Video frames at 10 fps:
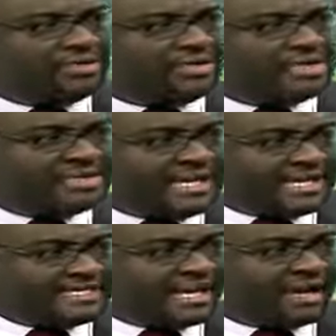the
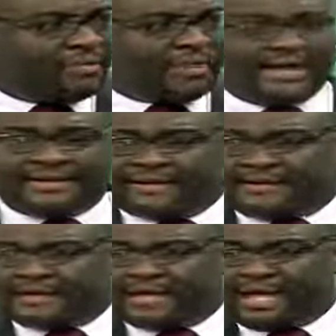days when
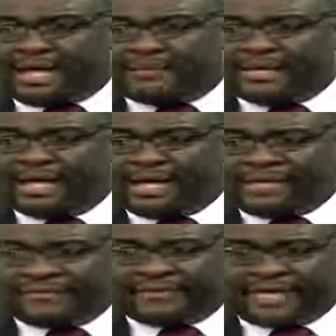
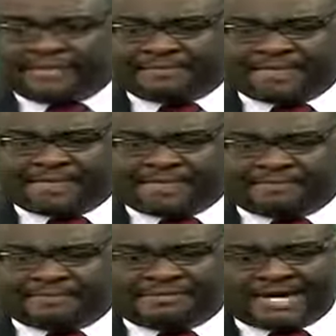if the
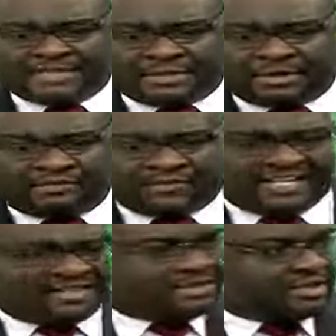price of a
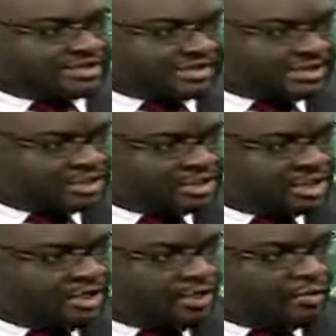sausage
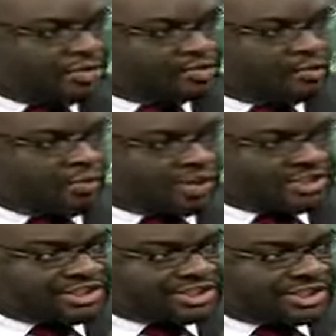was 1
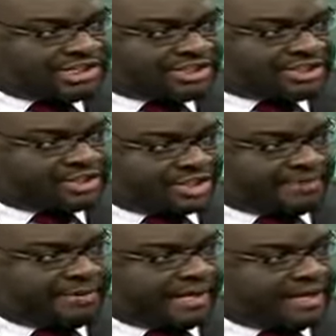shilling
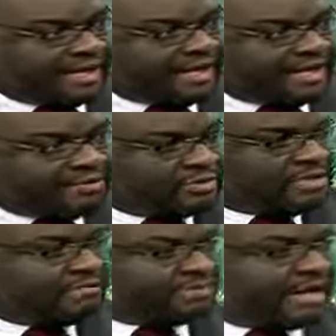cheaper, it was
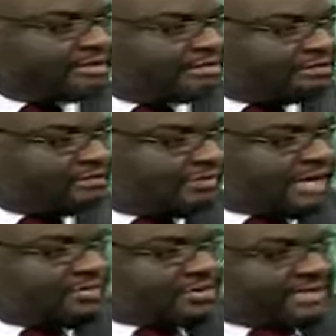a breakthrough for me.
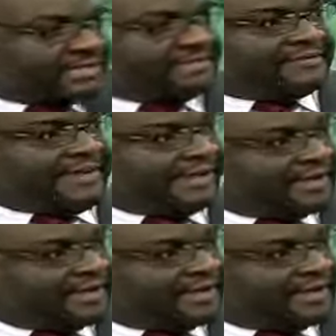I will testify.